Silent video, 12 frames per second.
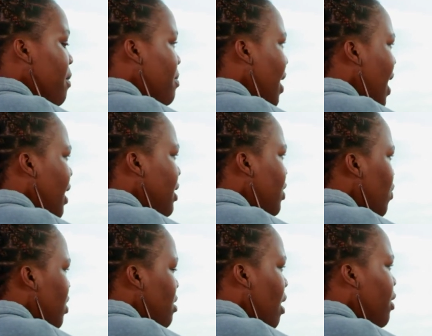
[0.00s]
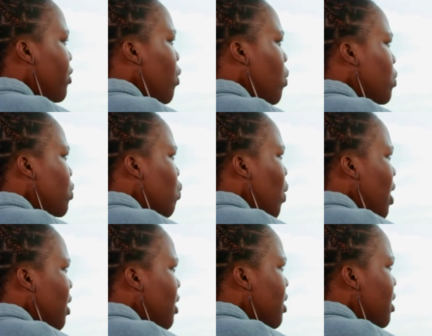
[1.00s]
from that, only God knows
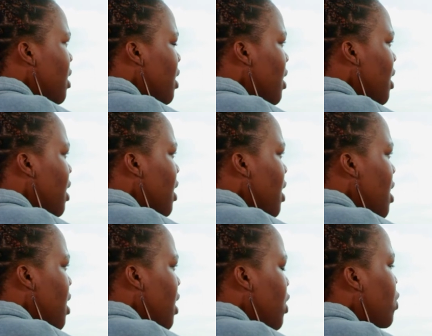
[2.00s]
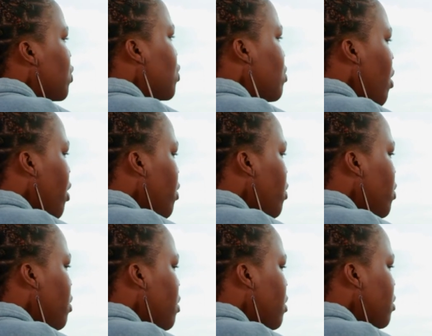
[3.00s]
what, you know,
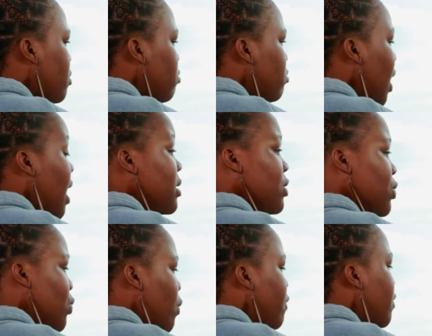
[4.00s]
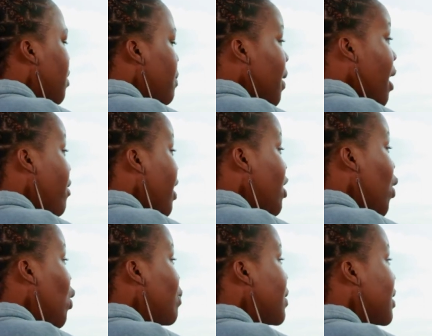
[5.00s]
tomorrow has in store for me. But I really hope